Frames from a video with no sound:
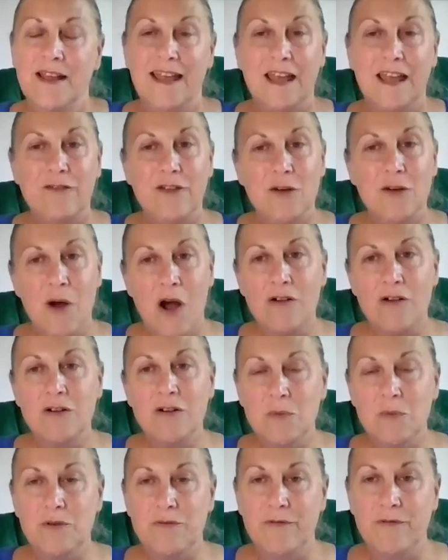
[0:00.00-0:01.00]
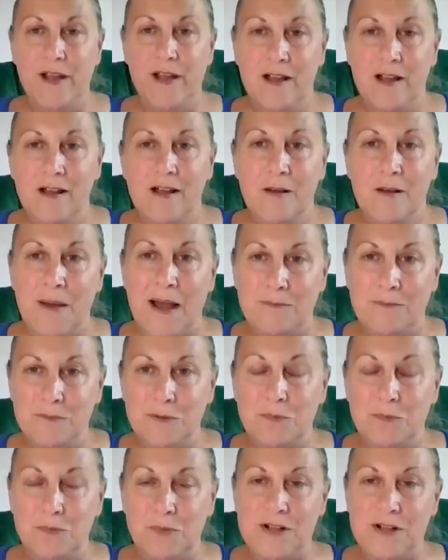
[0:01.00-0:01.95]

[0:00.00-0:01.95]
If you are a worrier about blood